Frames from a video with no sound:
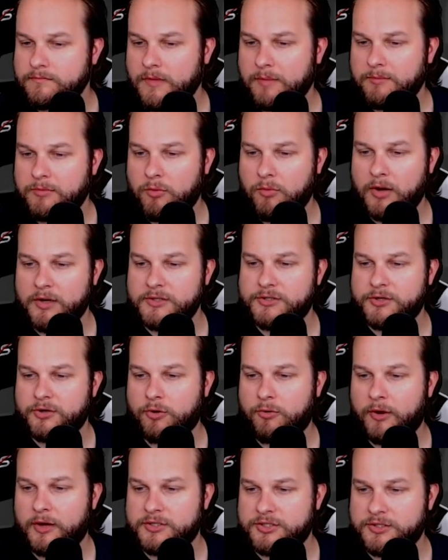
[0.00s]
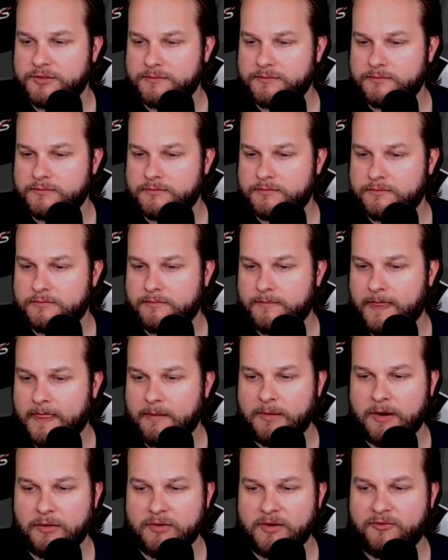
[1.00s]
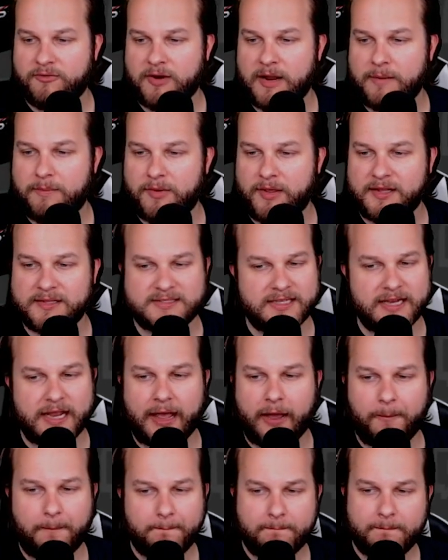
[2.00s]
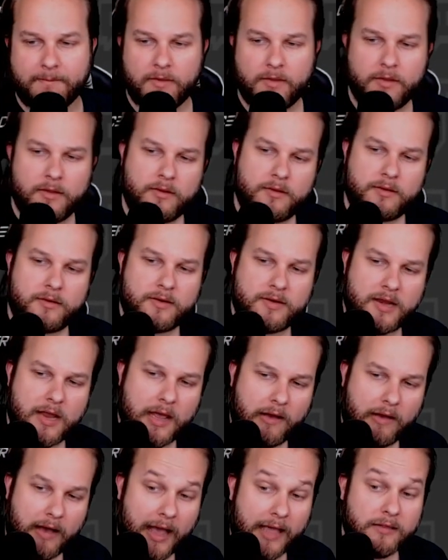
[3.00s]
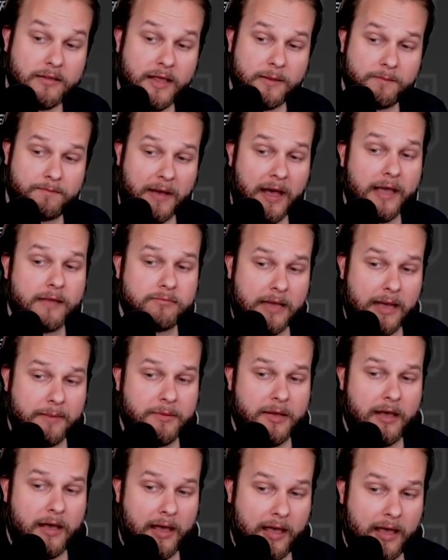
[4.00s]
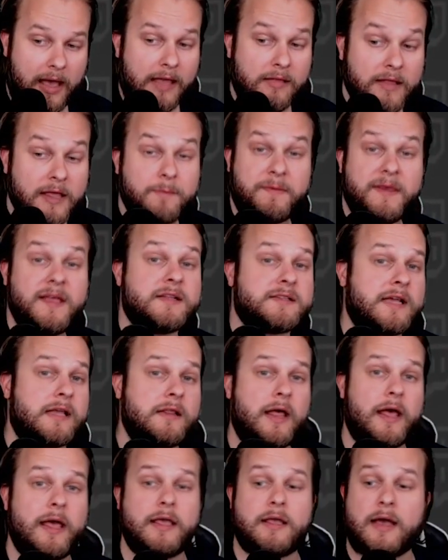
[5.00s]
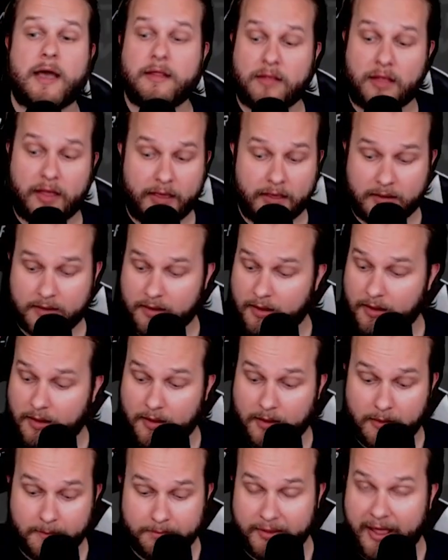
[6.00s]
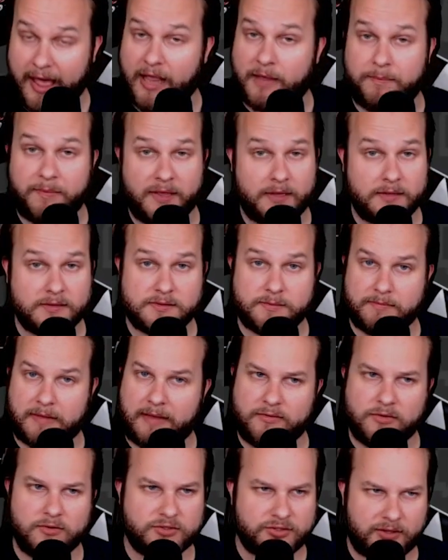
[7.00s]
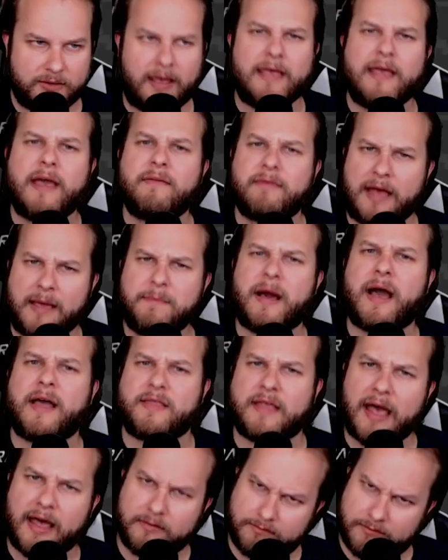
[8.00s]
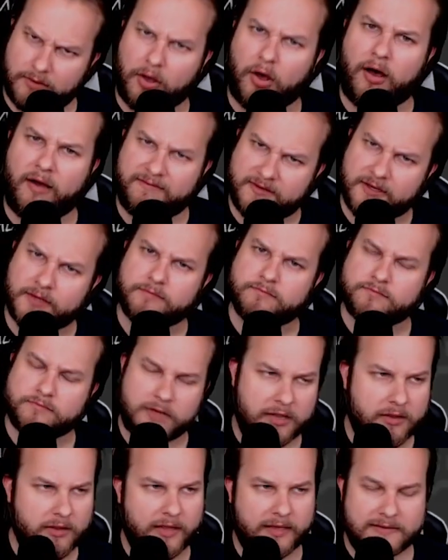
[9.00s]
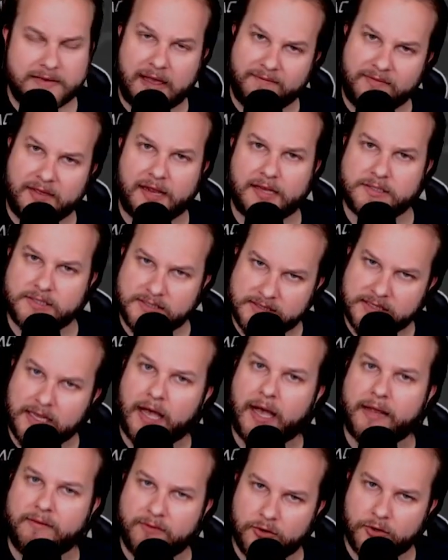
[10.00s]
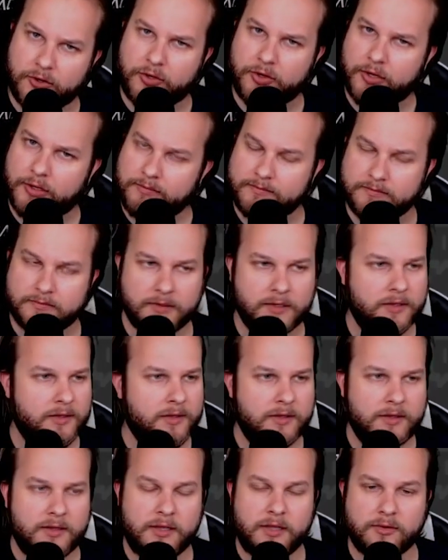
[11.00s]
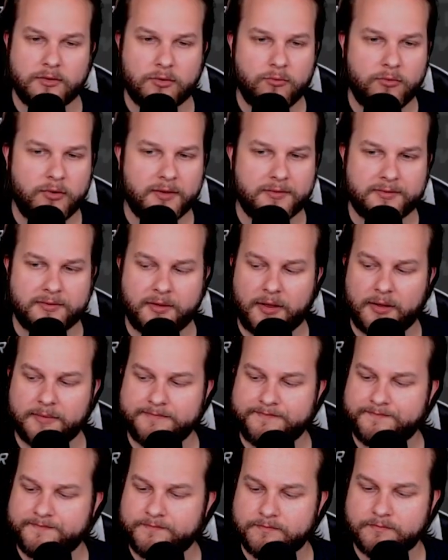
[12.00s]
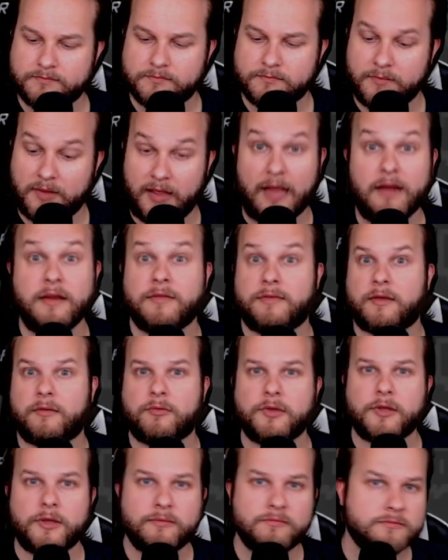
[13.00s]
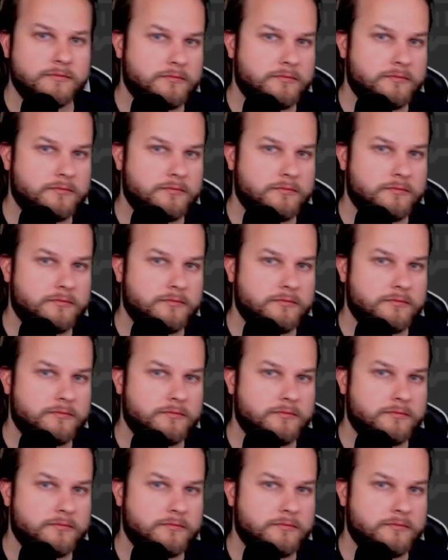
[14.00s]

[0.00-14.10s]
But what is your question? About refried beans? No. No, I like I like beans. I like black beans. I buy that often. I like to have that as a side. Very good. Either with anything, really.